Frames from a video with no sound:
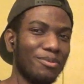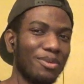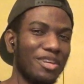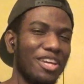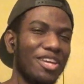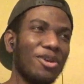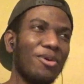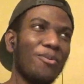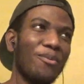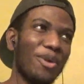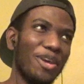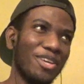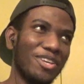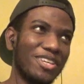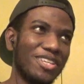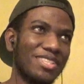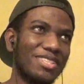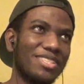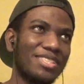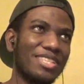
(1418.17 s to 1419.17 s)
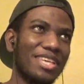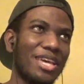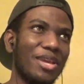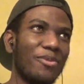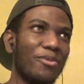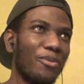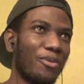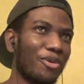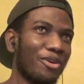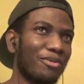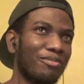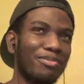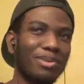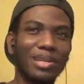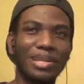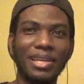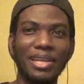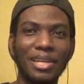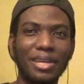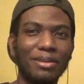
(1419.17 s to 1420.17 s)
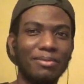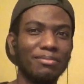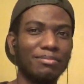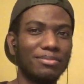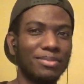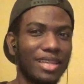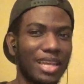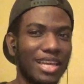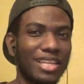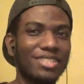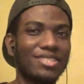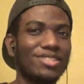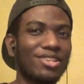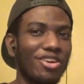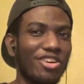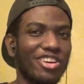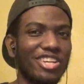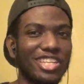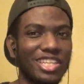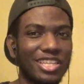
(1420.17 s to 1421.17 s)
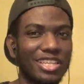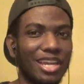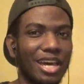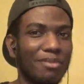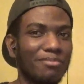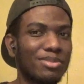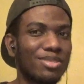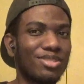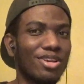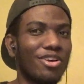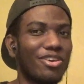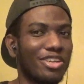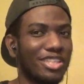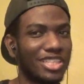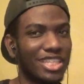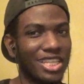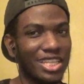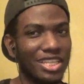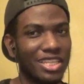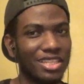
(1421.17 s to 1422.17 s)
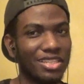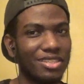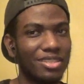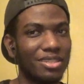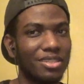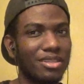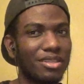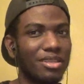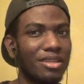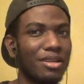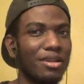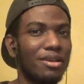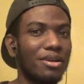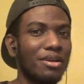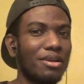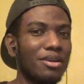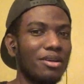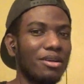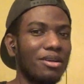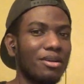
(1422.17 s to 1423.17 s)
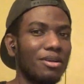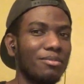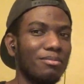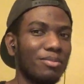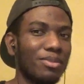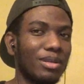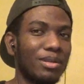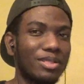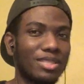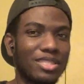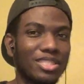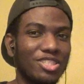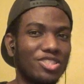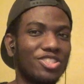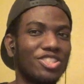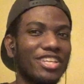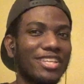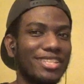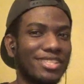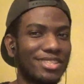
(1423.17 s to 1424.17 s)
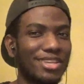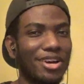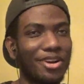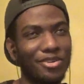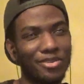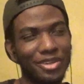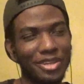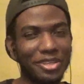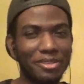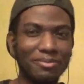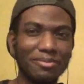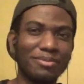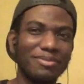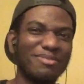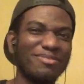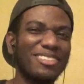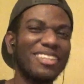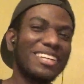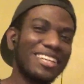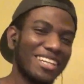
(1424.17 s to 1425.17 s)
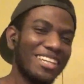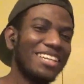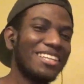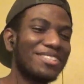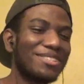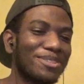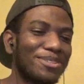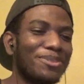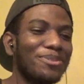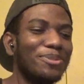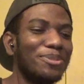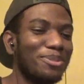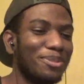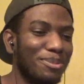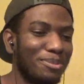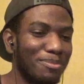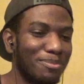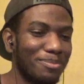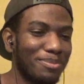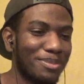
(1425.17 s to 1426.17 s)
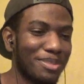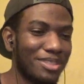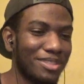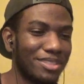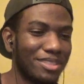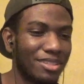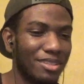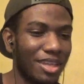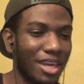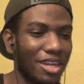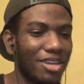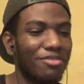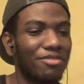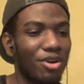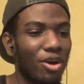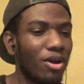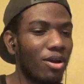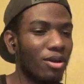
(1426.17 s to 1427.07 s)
in a way you can say wordplay like sardine, I'm sardine, But you saying sorry, it's cool. And if